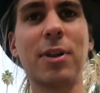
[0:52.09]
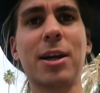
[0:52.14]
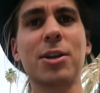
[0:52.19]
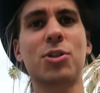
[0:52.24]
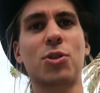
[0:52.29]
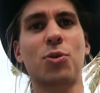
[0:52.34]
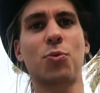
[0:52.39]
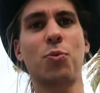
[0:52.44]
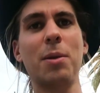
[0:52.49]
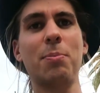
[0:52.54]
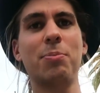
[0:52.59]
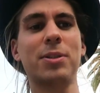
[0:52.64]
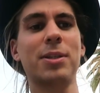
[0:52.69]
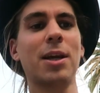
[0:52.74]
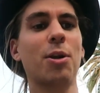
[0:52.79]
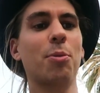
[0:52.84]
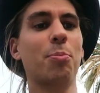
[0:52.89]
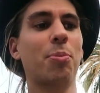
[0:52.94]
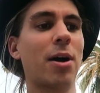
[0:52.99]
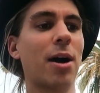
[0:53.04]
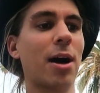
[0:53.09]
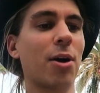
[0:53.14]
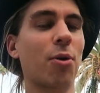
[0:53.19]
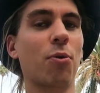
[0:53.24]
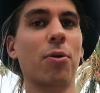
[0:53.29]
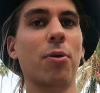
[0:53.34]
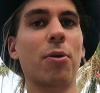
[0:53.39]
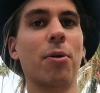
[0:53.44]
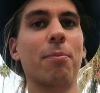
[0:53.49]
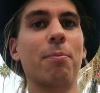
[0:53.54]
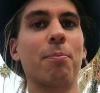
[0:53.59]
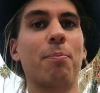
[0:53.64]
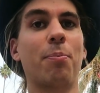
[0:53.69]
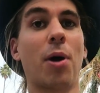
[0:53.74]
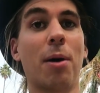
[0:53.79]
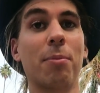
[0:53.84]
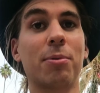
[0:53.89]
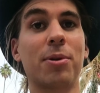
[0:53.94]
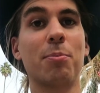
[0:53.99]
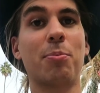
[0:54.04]
you like sweet potato pie or
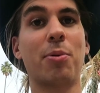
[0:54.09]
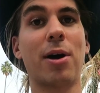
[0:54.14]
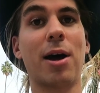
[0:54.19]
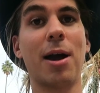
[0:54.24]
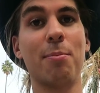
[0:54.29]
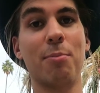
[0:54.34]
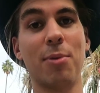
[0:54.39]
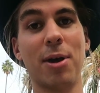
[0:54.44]
pumpkin pie